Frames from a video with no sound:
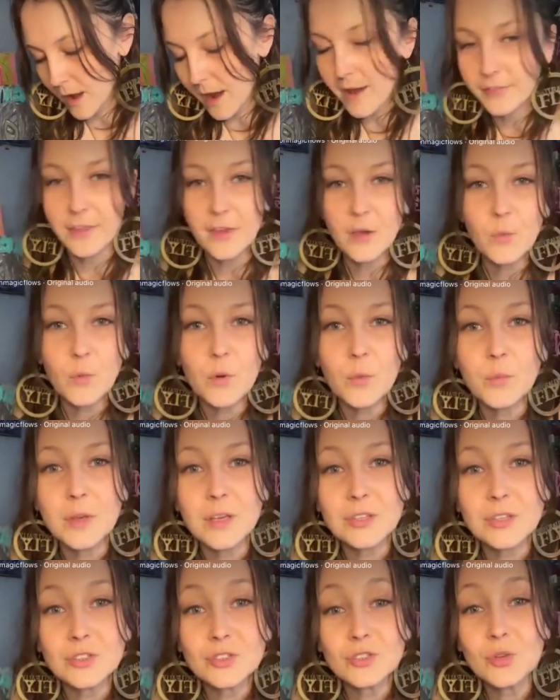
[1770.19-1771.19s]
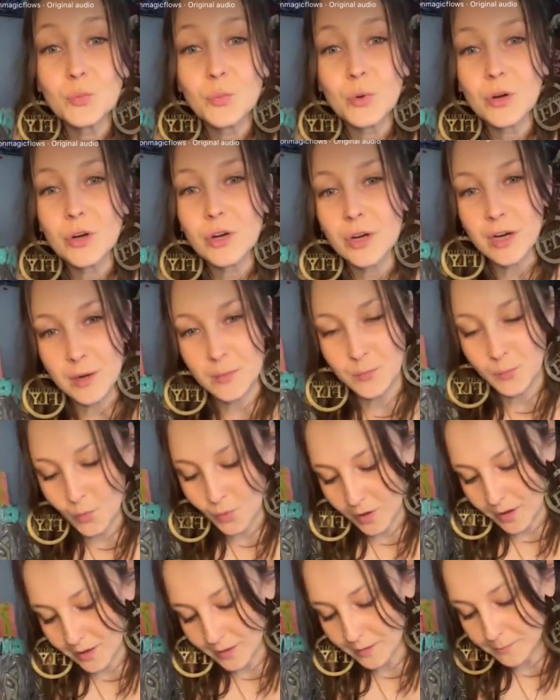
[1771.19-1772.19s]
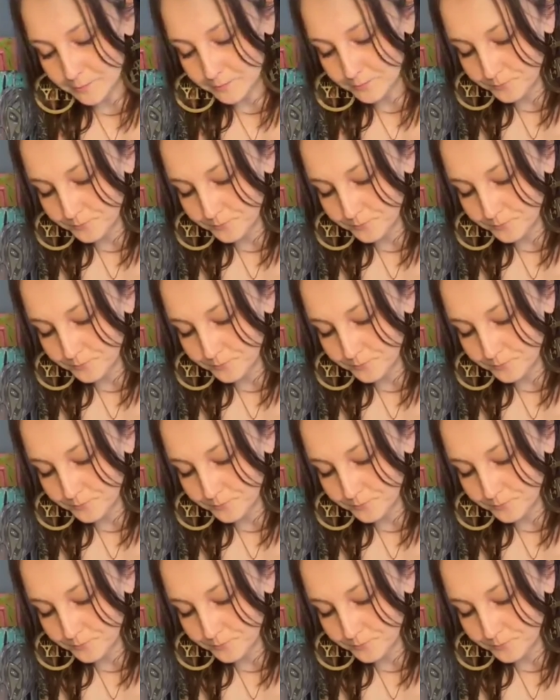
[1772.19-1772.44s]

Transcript: I think will be super important.